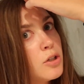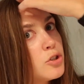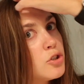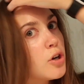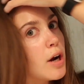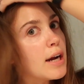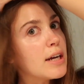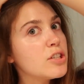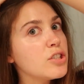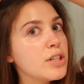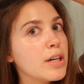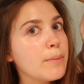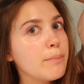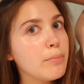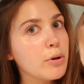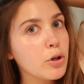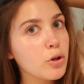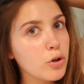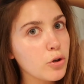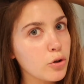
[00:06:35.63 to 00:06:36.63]
dry
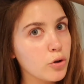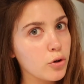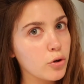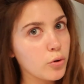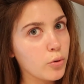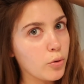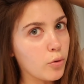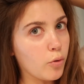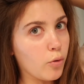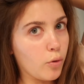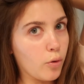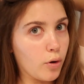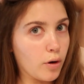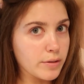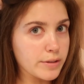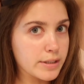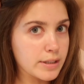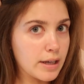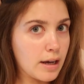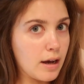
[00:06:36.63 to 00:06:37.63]
shampoo
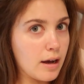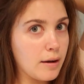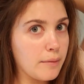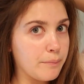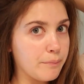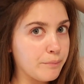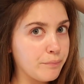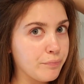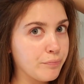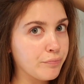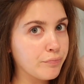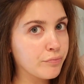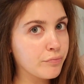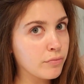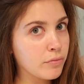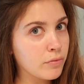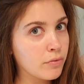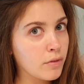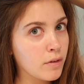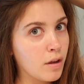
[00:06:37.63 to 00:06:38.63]
or some
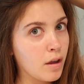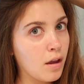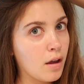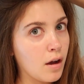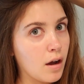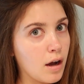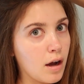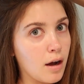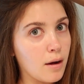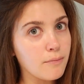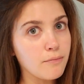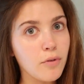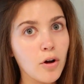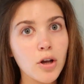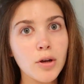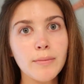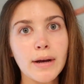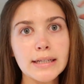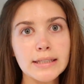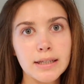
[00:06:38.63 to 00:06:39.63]

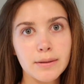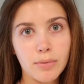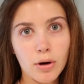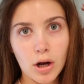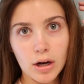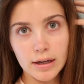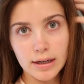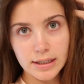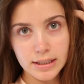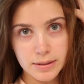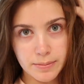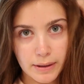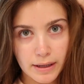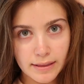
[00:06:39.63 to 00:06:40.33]
volumizing product.